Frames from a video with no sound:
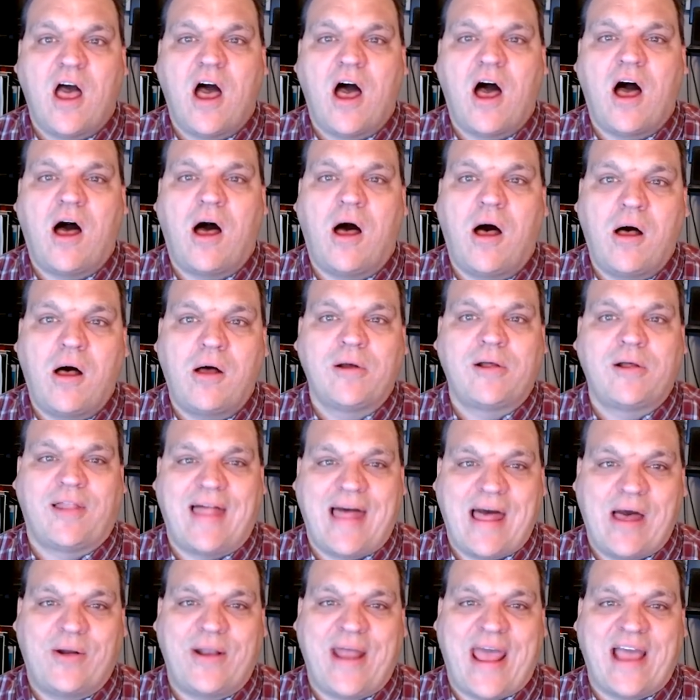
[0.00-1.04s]
all
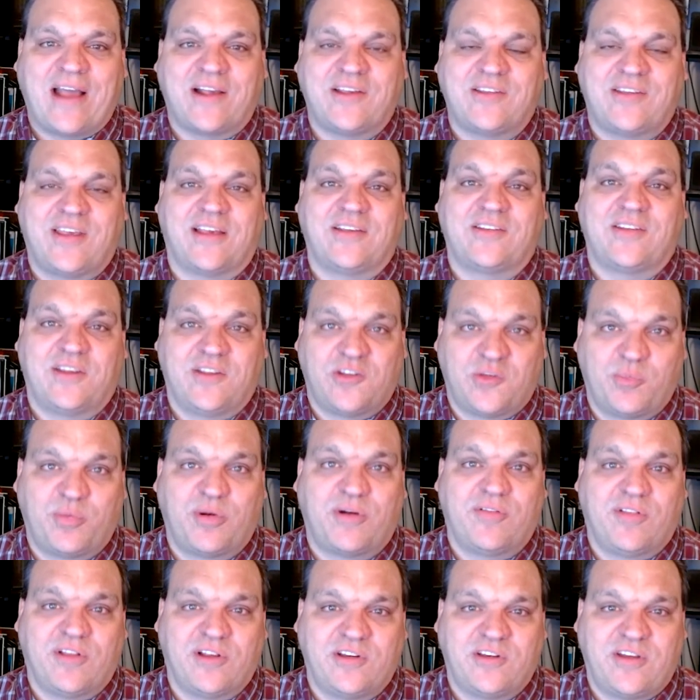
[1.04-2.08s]
cloud access is
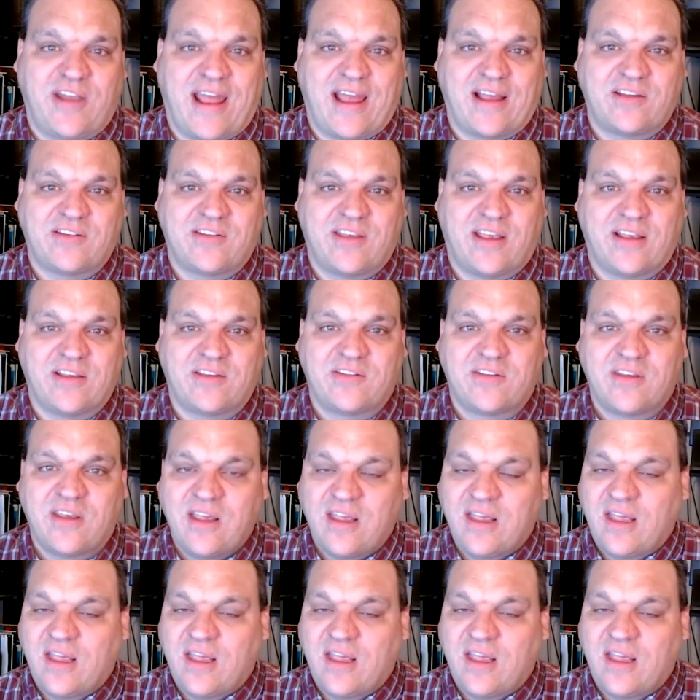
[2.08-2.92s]
privileged access.